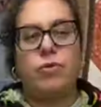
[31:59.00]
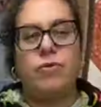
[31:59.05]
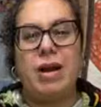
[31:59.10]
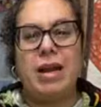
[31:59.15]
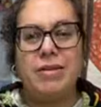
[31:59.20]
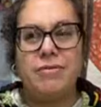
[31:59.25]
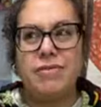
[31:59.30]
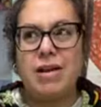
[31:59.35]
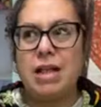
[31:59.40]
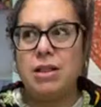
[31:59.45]

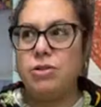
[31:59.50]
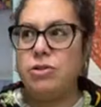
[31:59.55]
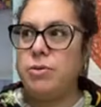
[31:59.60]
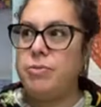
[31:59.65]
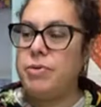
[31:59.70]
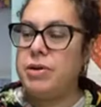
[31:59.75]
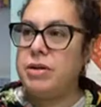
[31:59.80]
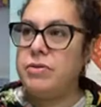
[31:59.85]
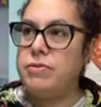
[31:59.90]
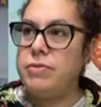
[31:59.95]
right? Follow the
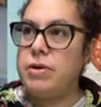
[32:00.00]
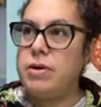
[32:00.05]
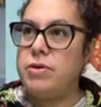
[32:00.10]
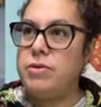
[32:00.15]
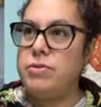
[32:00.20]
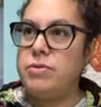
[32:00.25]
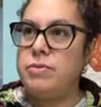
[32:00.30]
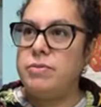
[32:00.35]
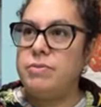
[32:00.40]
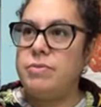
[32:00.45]
brick
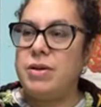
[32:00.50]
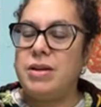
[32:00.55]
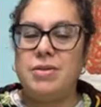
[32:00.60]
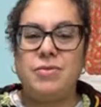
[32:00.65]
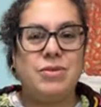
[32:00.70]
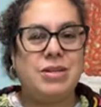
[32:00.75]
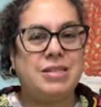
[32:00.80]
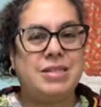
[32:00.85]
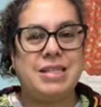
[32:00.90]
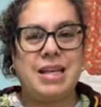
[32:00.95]
road, when it
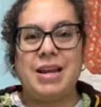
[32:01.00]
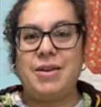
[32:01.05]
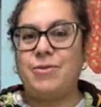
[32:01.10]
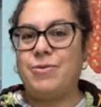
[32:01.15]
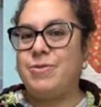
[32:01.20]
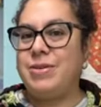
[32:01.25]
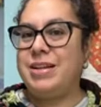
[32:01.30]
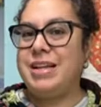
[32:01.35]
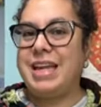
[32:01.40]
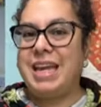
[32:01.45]
was like
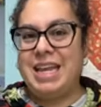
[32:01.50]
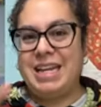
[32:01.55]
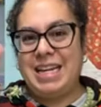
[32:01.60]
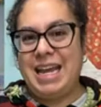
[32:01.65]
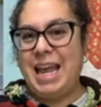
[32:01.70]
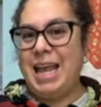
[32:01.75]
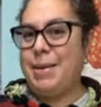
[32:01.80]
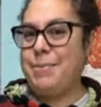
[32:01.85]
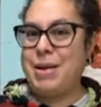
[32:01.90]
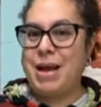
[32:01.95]

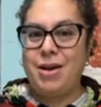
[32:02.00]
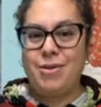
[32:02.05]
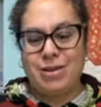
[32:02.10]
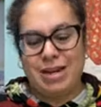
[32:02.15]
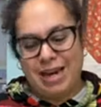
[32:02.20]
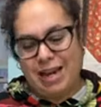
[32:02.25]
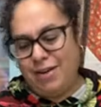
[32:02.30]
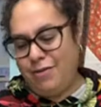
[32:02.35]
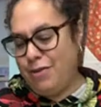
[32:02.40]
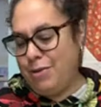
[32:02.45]
came out
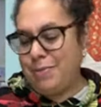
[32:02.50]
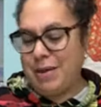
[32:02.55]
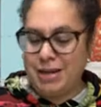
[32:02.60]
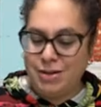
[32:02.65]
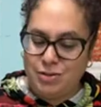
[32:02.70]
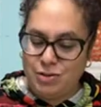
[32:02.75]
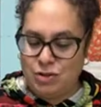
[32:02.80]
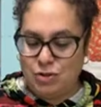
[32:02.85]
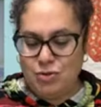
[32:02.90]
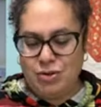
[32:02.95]
and everybody
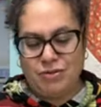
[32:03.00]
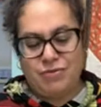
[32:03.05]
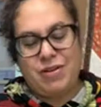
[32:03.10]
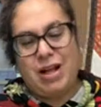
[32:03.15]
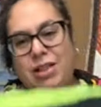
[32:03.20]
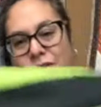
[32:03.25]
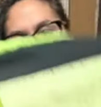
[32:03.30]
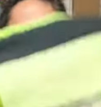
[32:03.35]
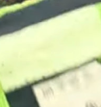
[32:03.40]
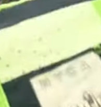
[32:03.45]
was doing
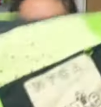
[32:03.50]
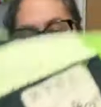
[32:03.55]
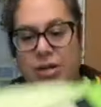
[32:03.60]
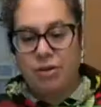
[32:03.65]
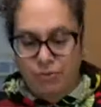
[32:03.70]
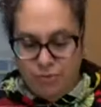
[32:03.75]
follow the brick